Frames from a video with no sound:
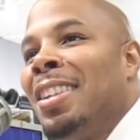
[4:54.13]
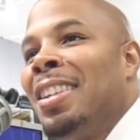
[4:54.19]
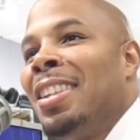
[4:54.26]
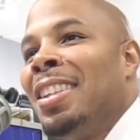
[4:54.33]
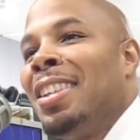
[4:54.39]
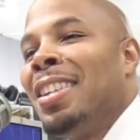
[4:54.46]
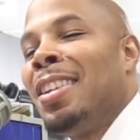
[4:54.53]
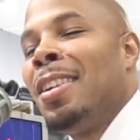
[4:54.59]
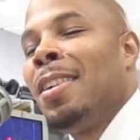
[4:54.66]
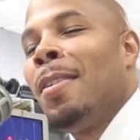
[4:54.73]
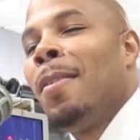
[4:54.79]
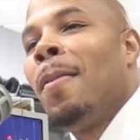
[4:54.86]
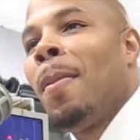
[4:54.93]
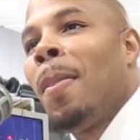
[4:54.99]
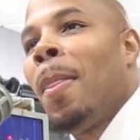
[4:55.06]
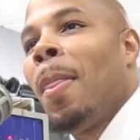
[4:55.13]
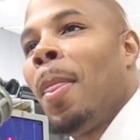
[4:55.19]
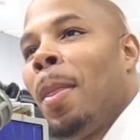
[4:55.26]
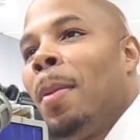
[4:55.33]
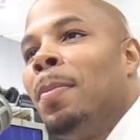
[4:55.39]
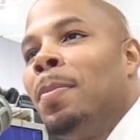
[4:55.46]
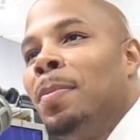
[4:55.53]
And then he might sit
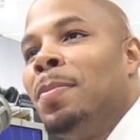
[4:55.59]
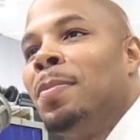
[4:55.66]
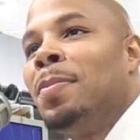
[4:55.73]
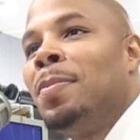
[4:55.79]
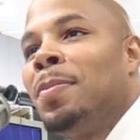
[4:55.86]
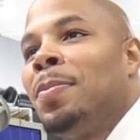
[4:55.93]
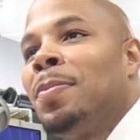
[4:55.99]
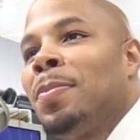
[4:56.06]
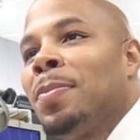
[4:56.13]
down.